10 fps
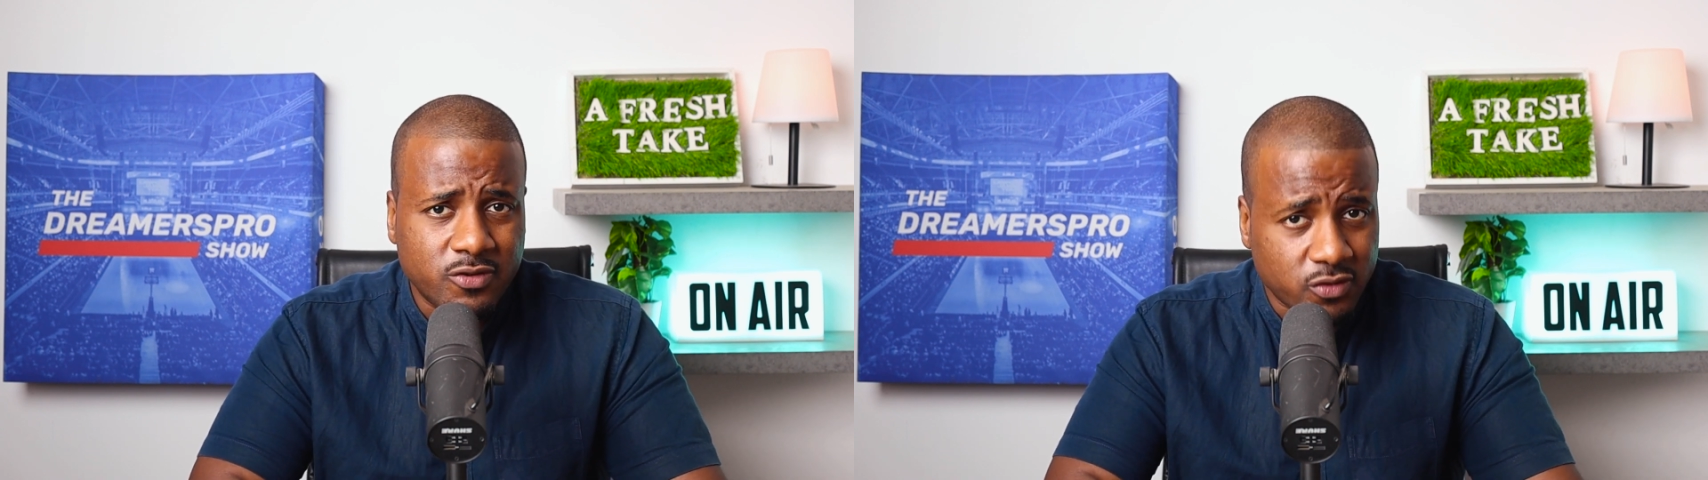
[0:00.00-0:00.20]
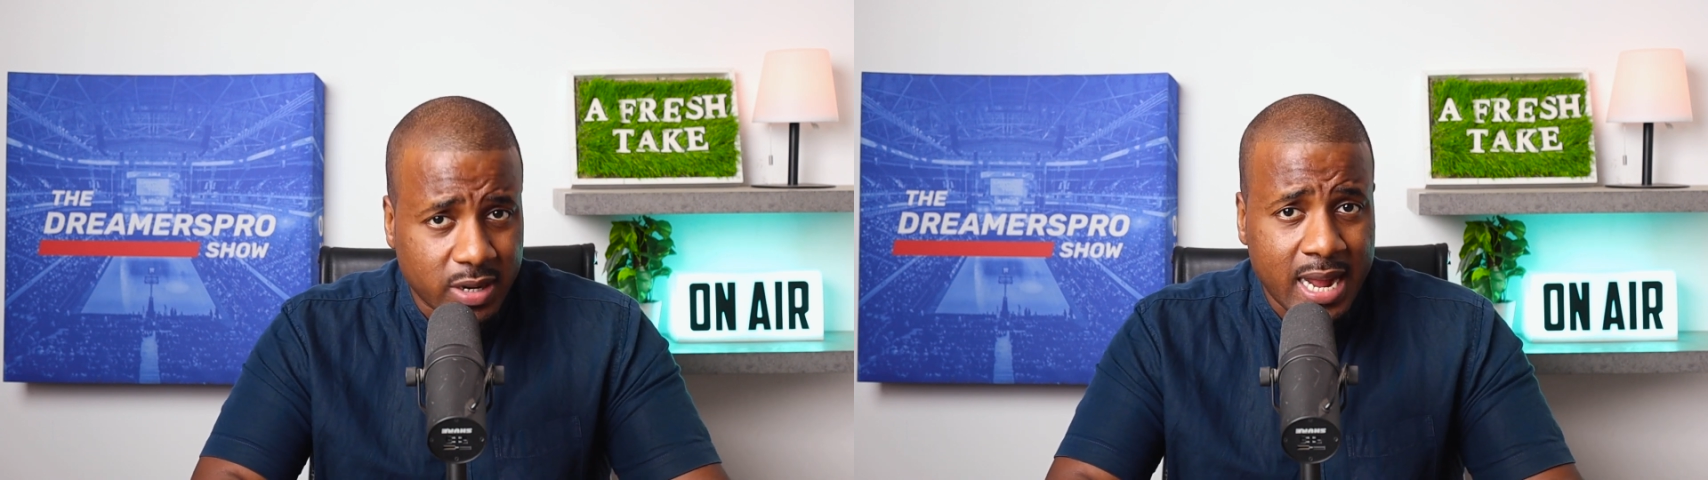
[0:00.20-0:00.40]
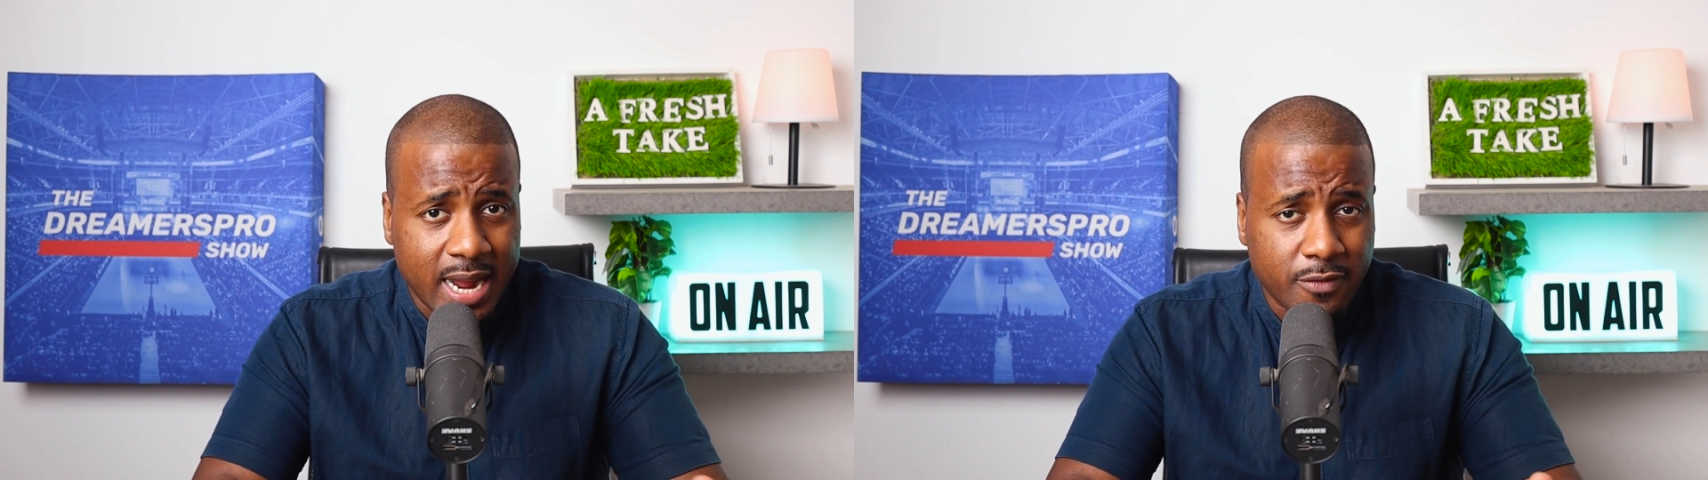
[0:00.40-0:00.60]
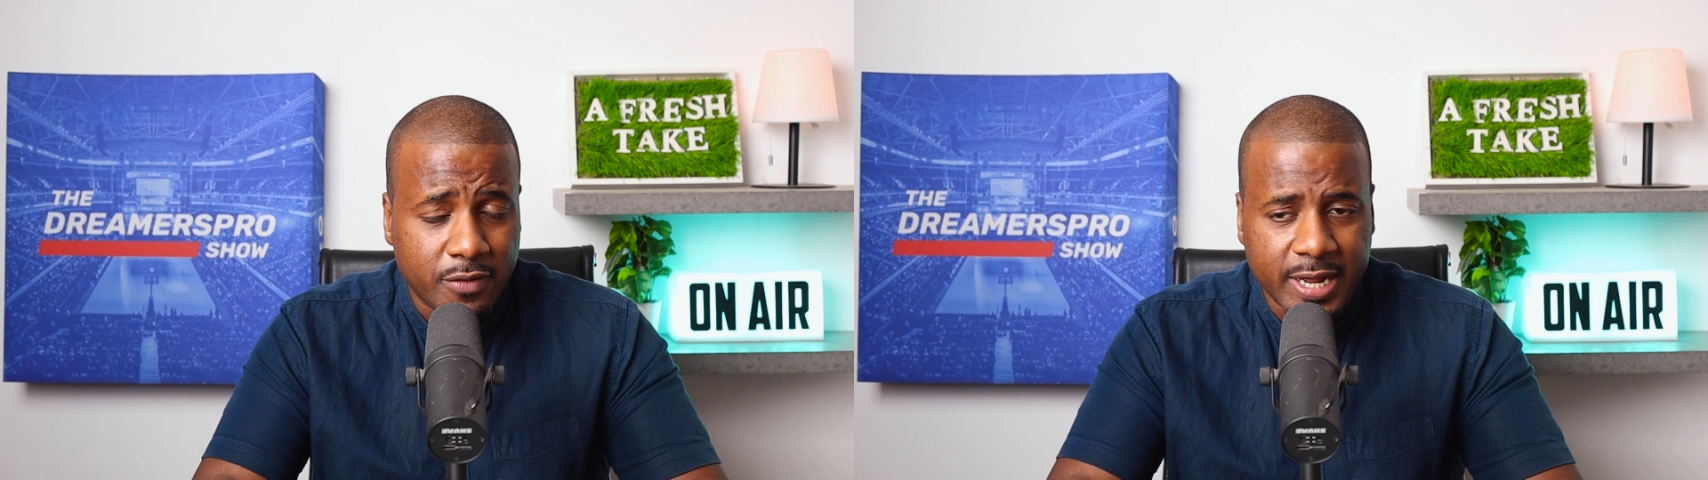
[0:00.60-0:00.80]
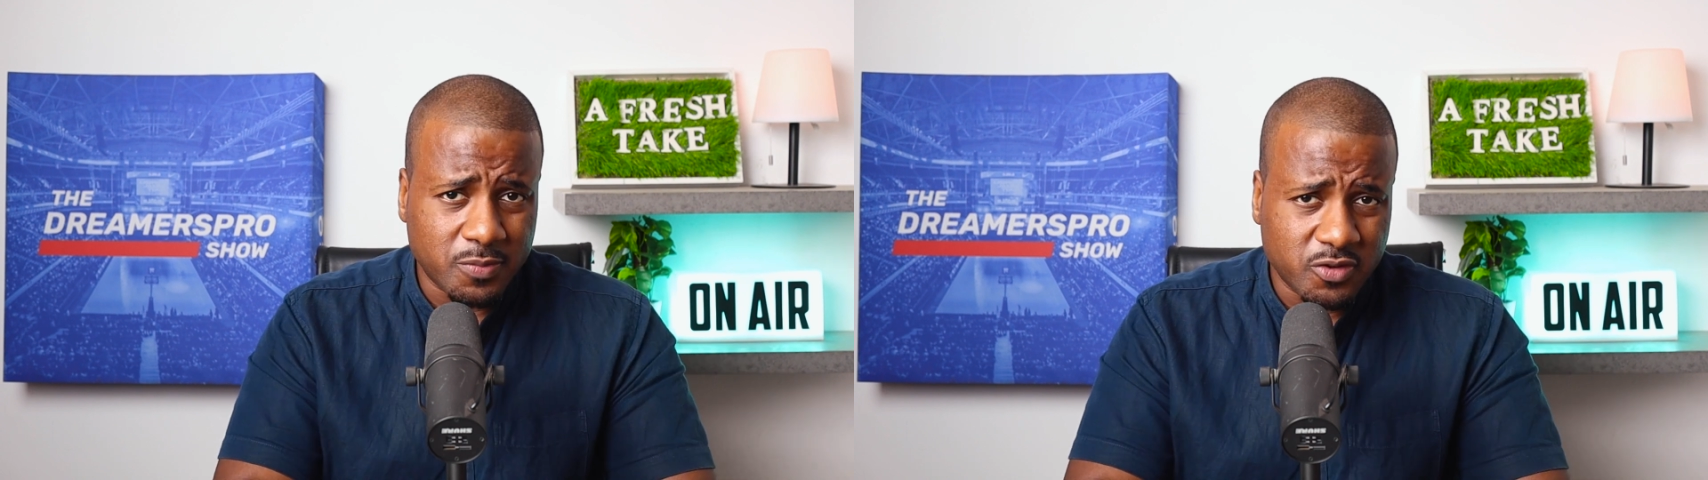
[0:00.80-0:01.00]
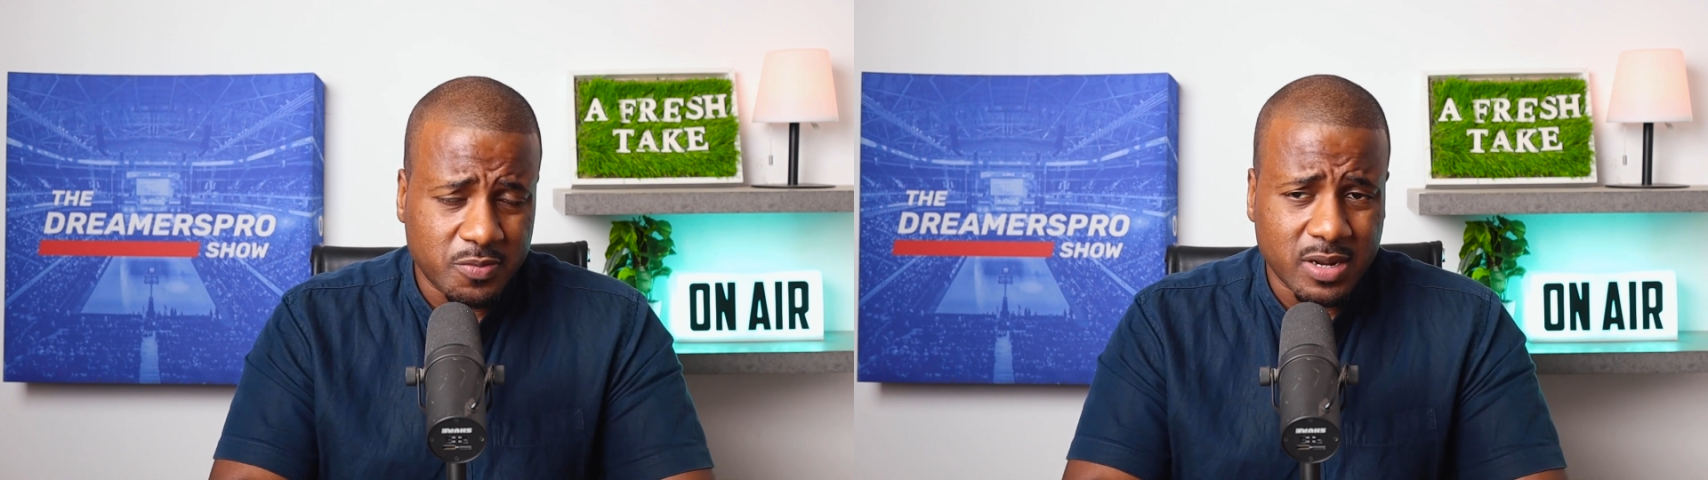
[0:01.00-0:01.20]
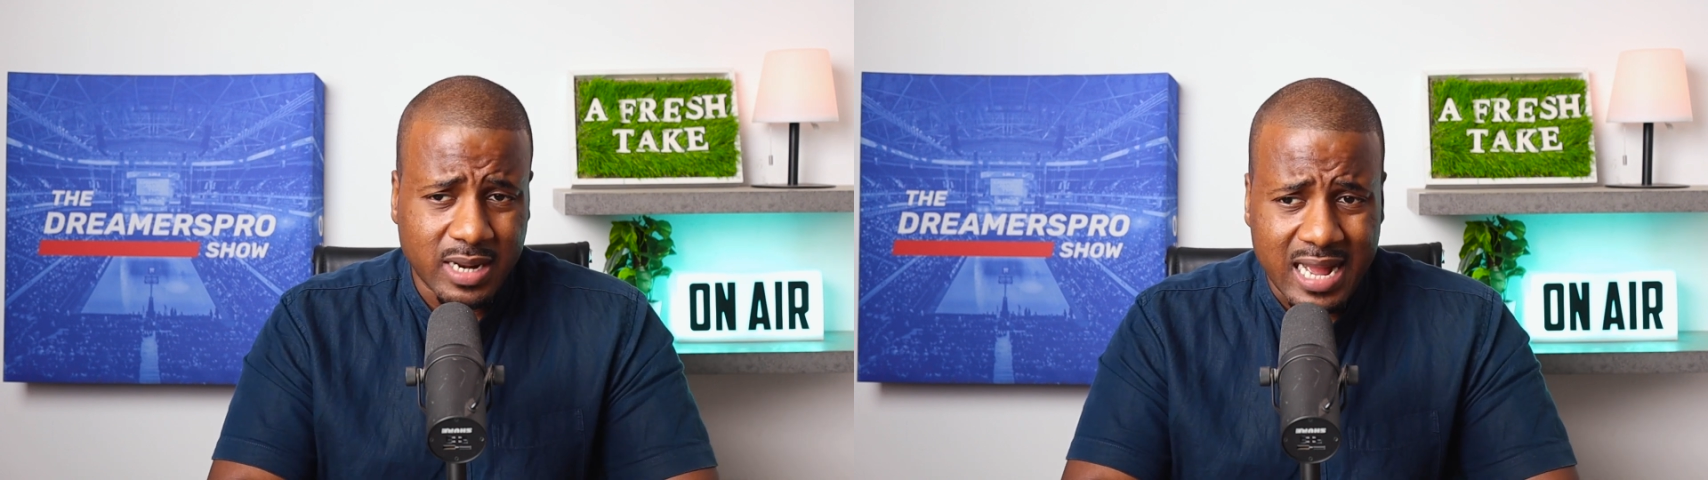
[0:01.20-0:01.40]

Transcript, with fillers: So Kyrie is supposed to be under